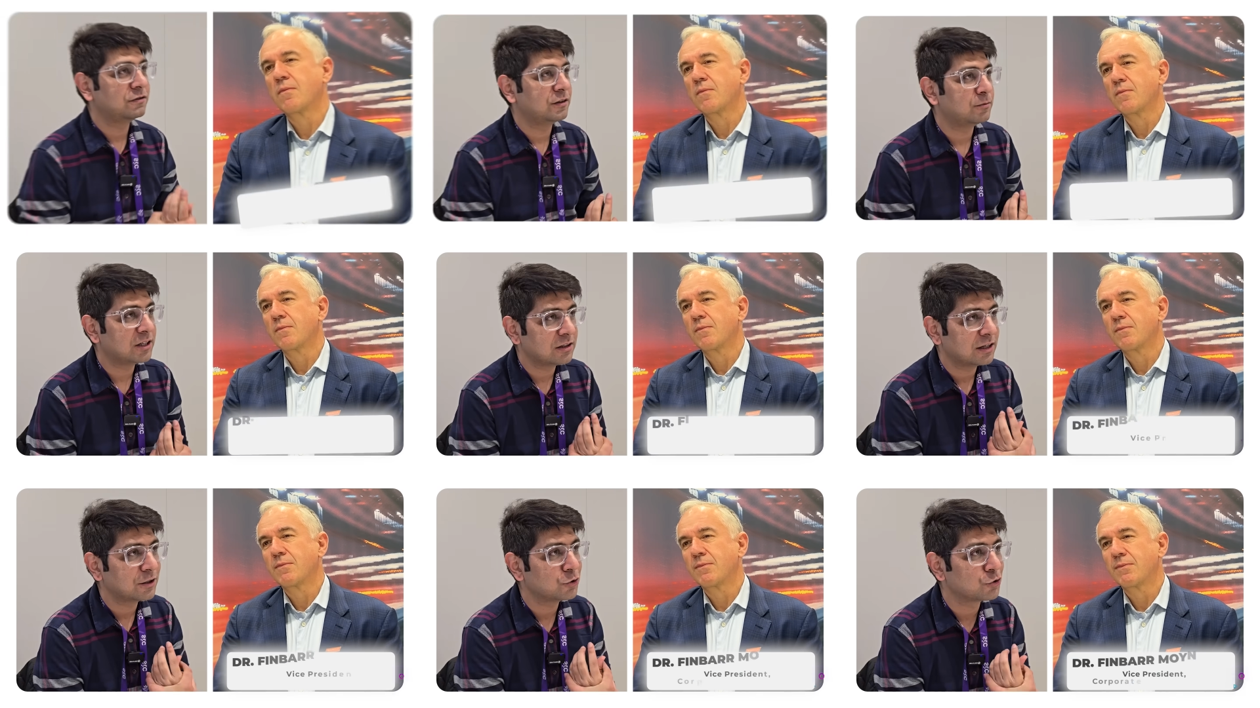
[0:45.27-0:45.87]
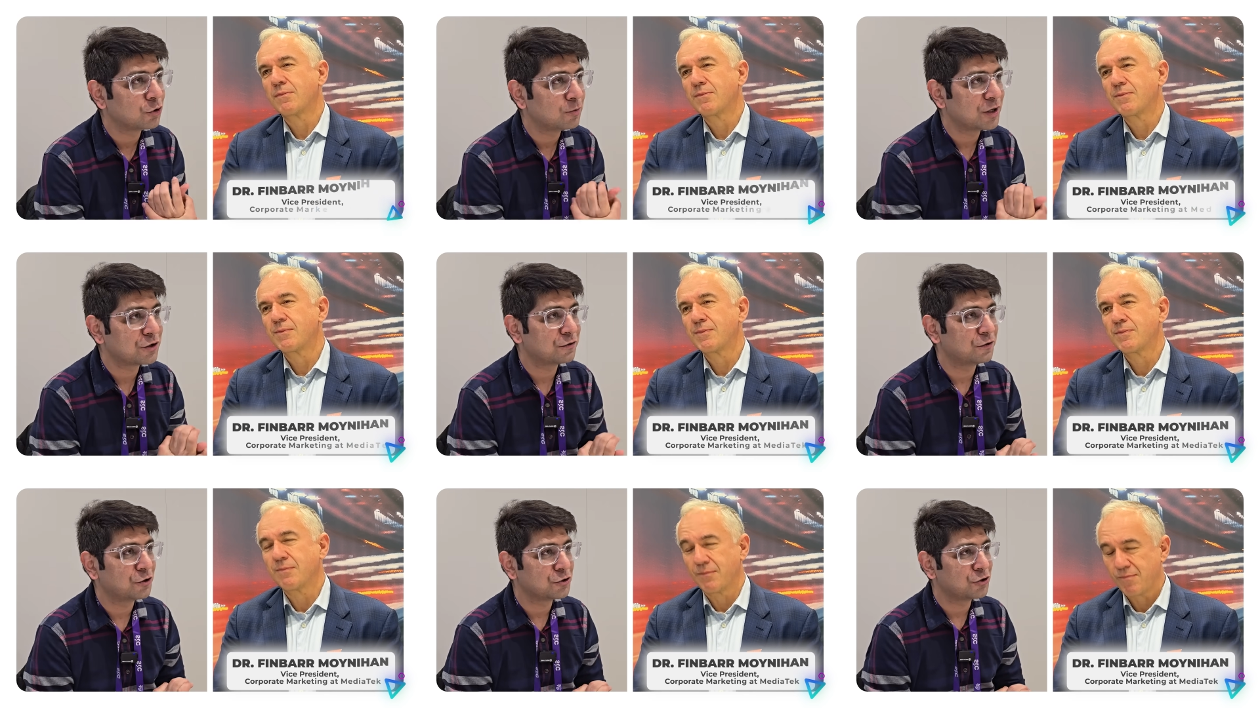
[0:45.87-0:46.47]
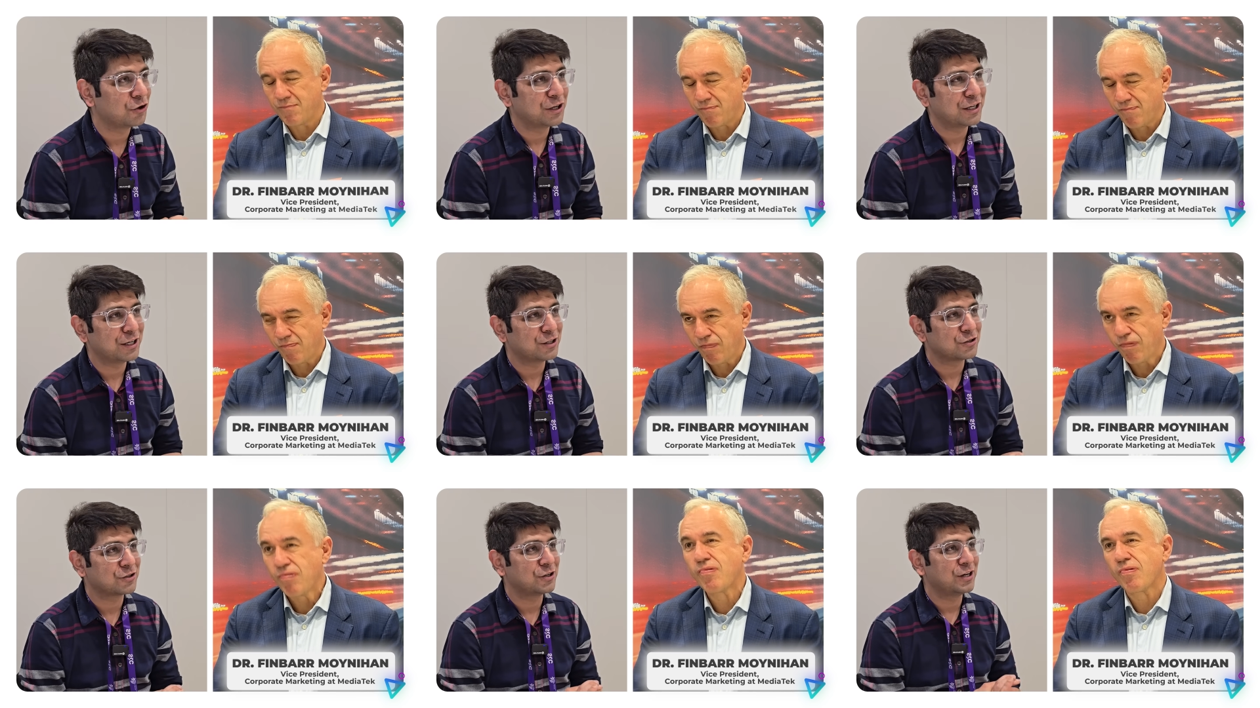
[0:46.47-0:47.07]
Speaker 1: Finbarr, thank you so much for
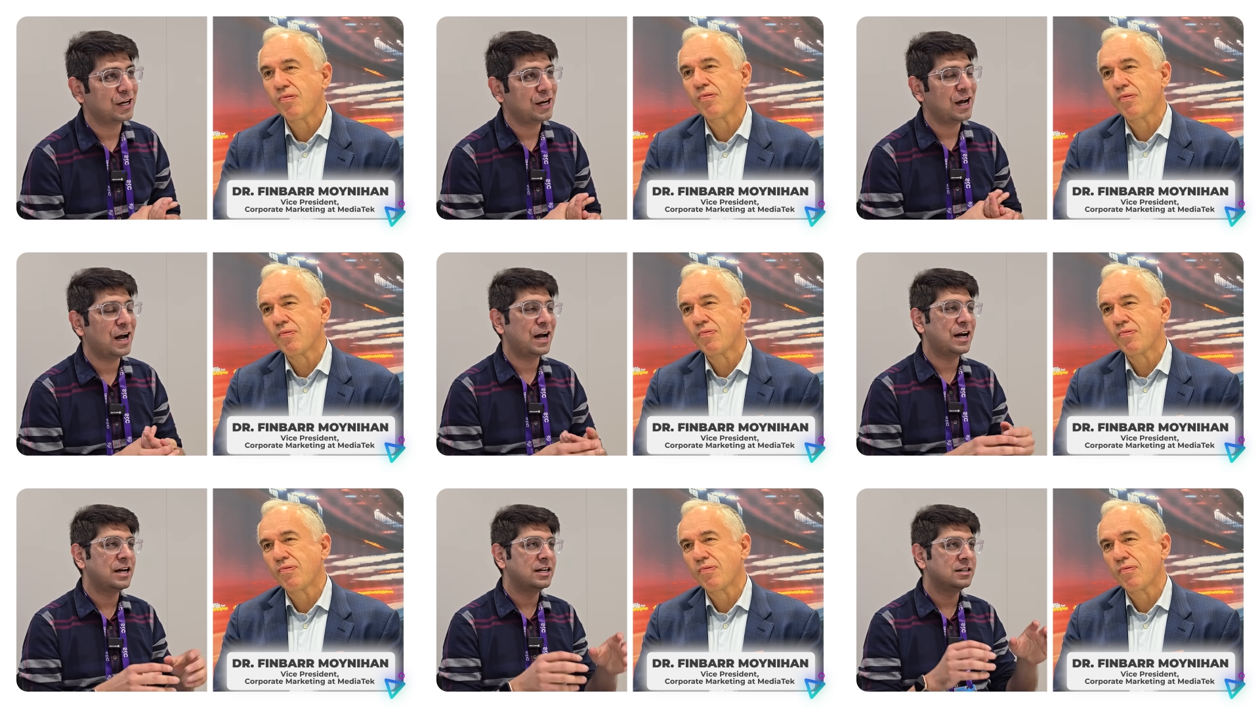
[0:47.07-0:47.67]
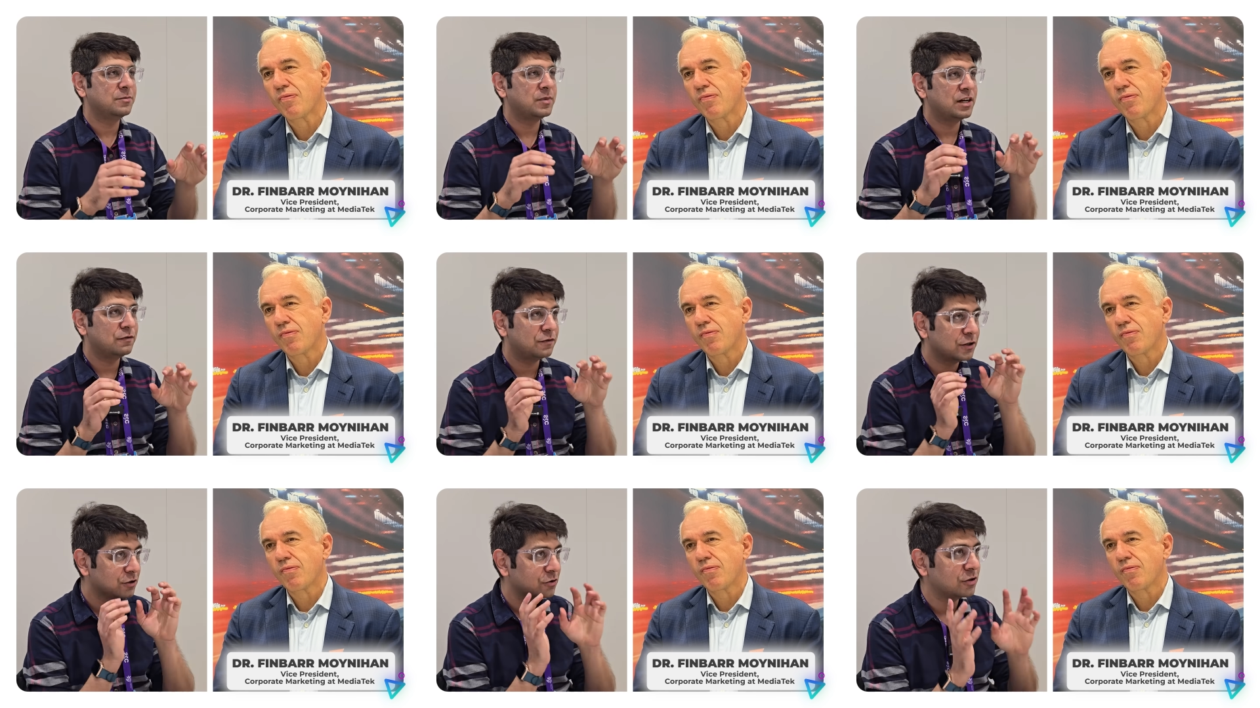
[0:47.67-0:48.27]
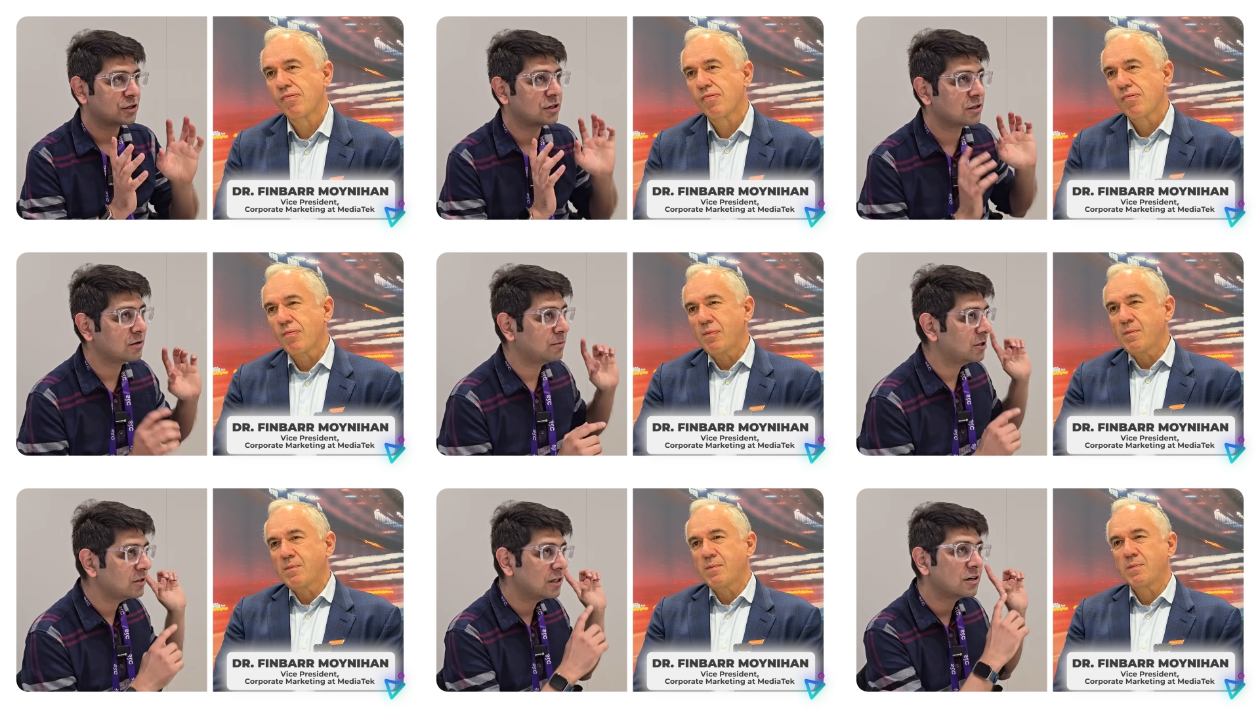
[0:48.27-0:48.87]
joining us today. And my first question is
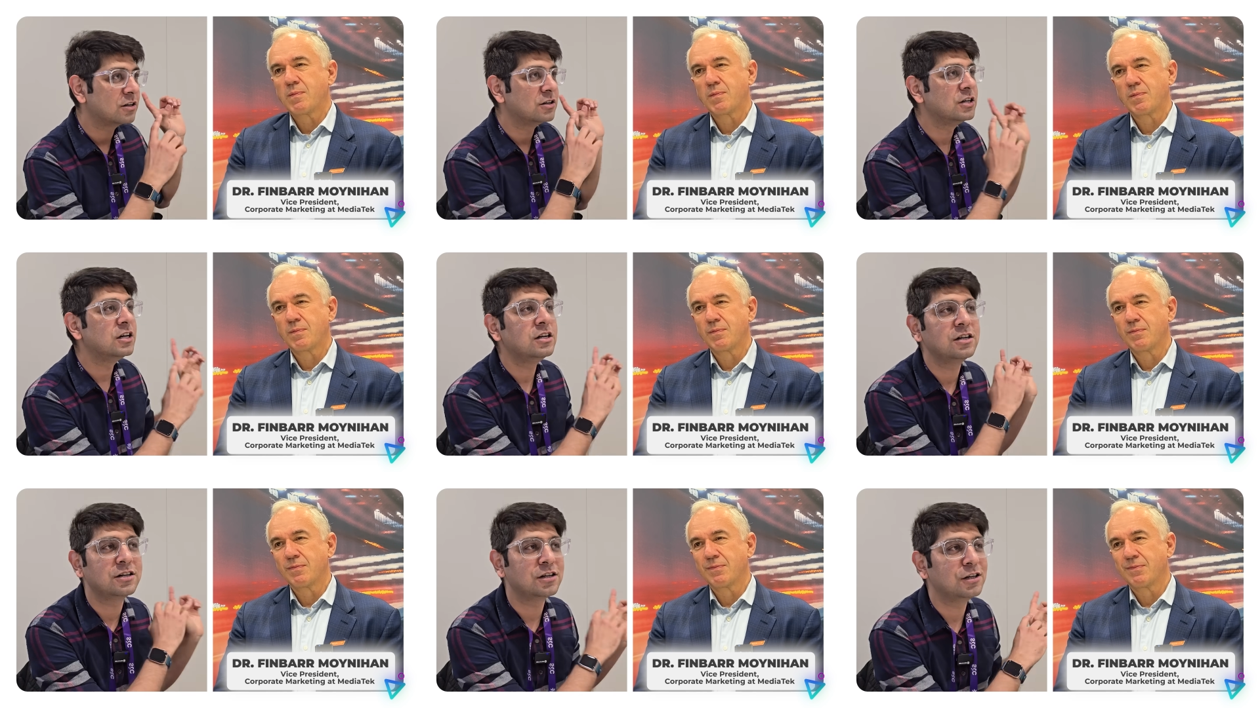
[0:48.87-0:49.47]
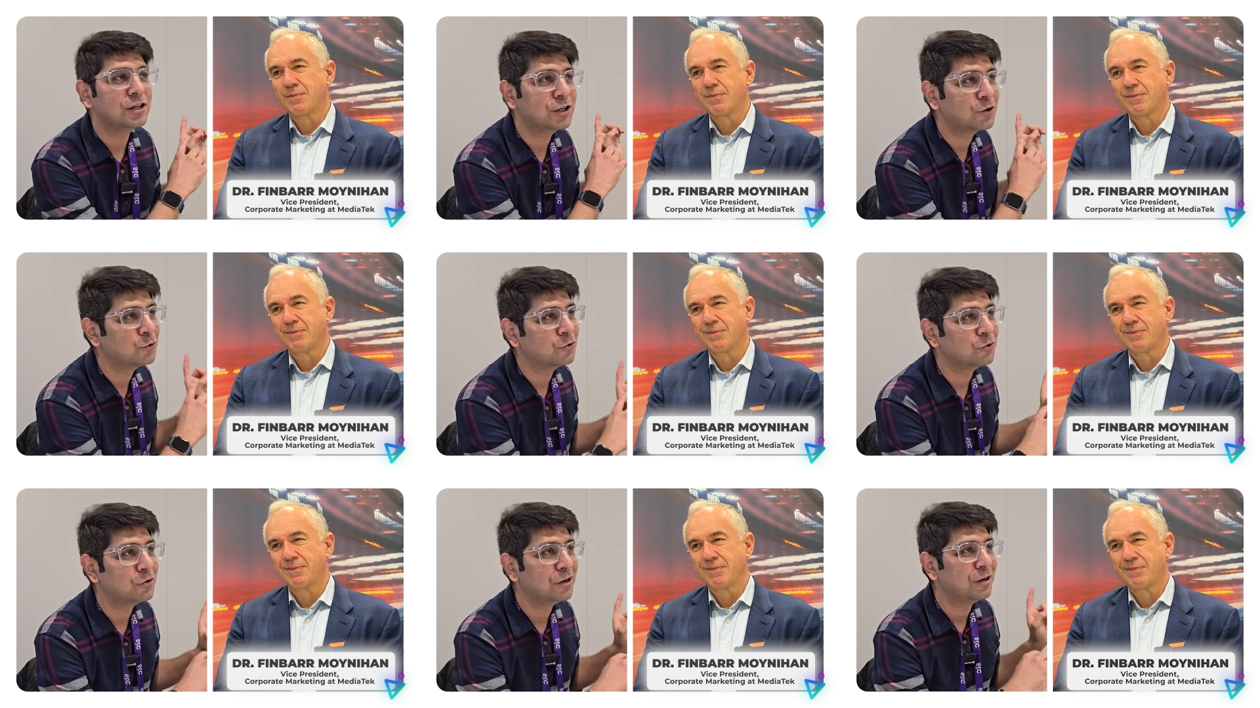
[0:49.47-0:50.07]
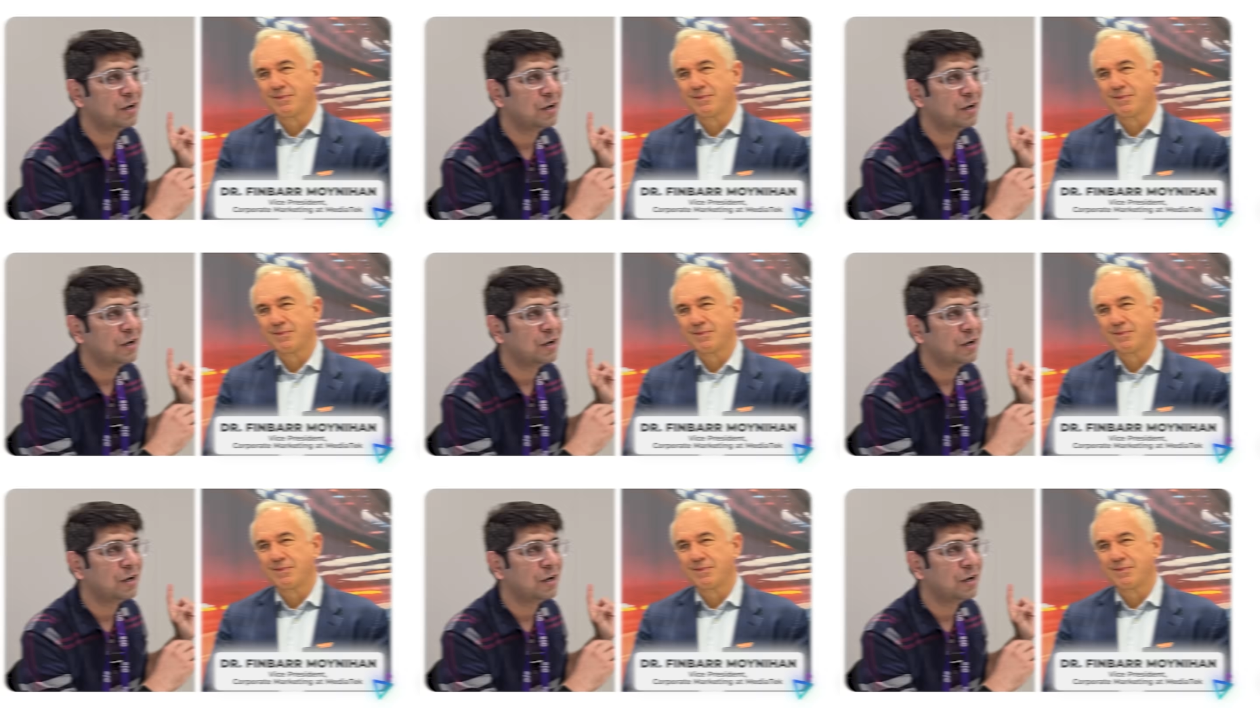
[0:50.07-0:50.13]
about that really, really cool